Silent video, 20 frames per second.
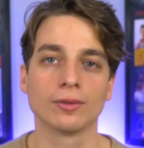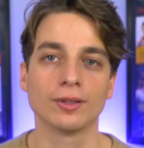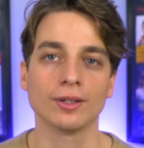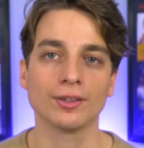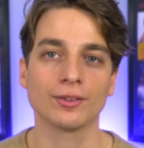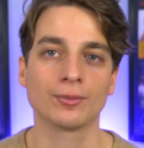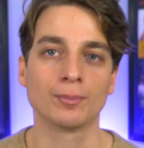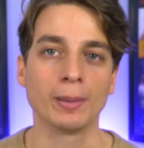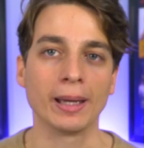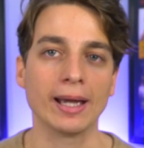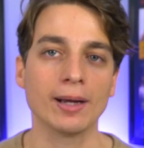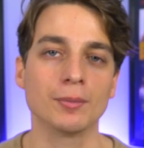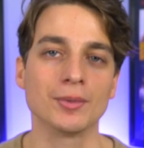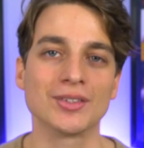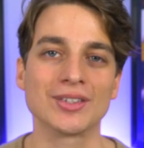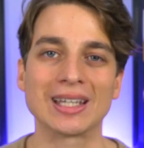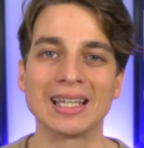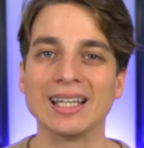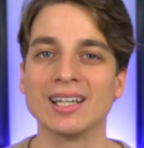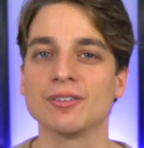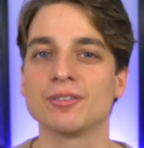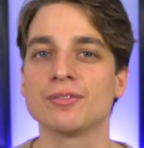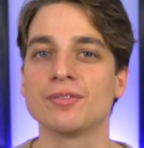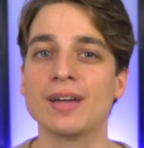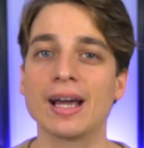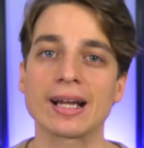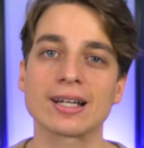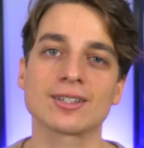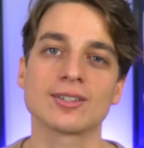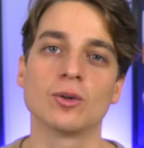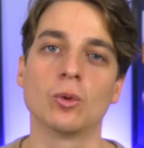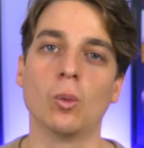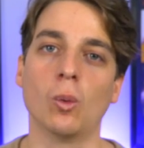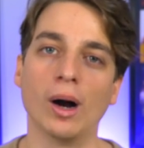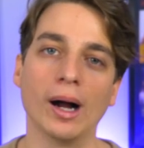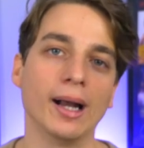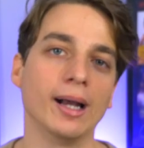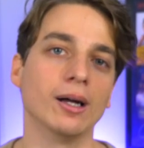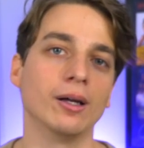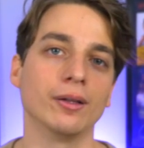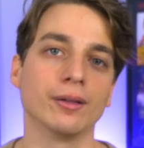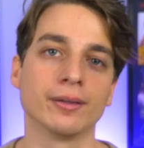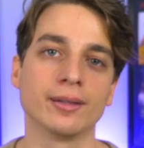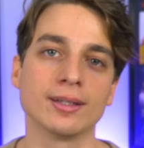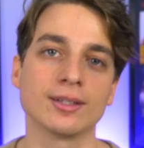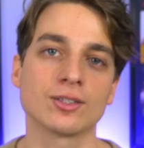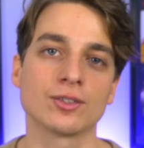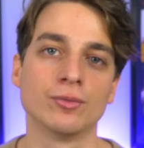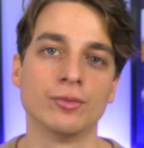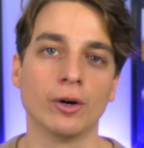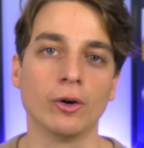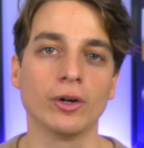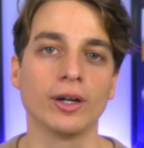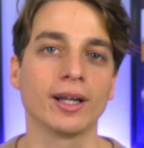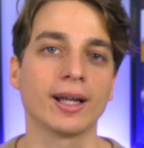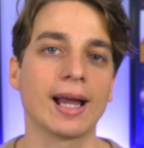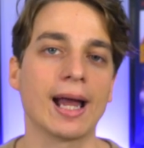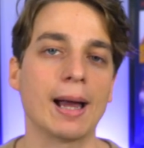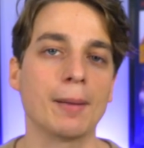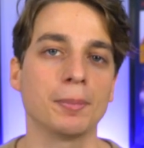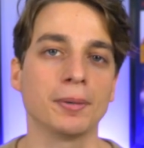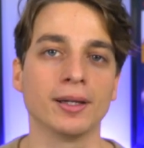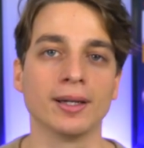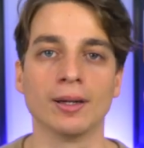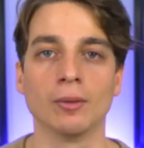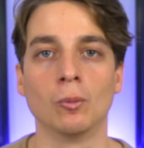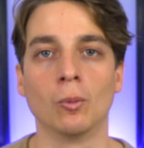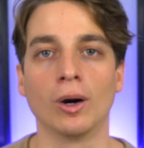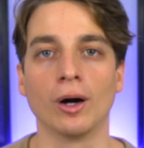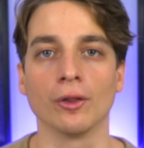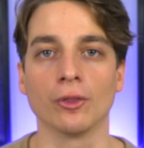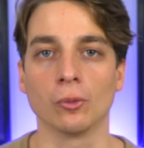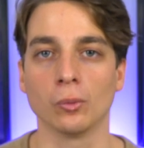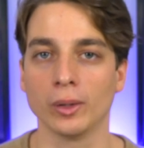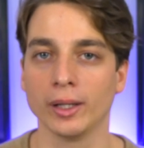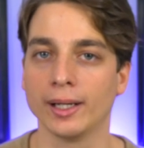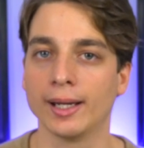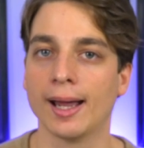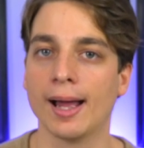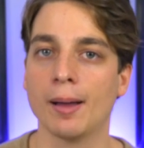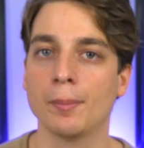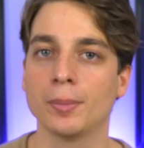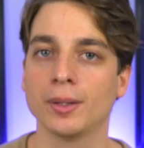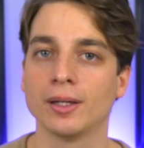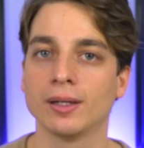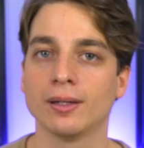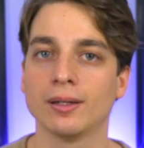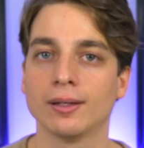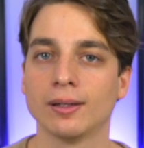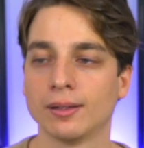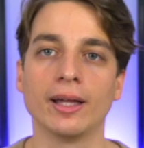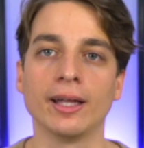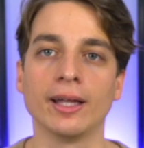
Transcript: This ban was in effect while this voting happened and while the win happened.